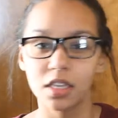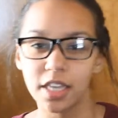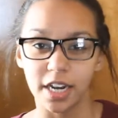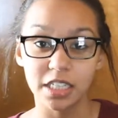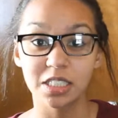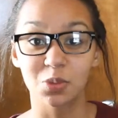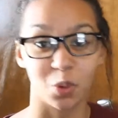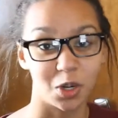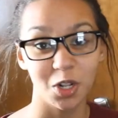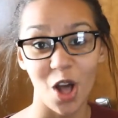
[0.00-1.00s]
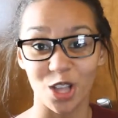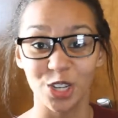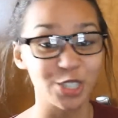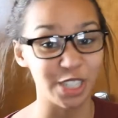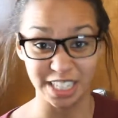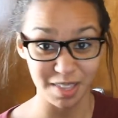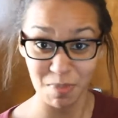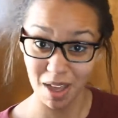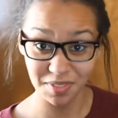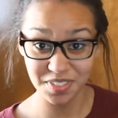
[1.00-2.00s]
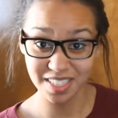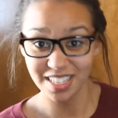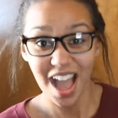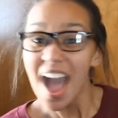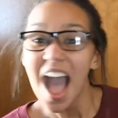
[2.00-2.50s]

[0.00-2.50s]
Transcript: Can I Squirtle on your Jigglypuffs?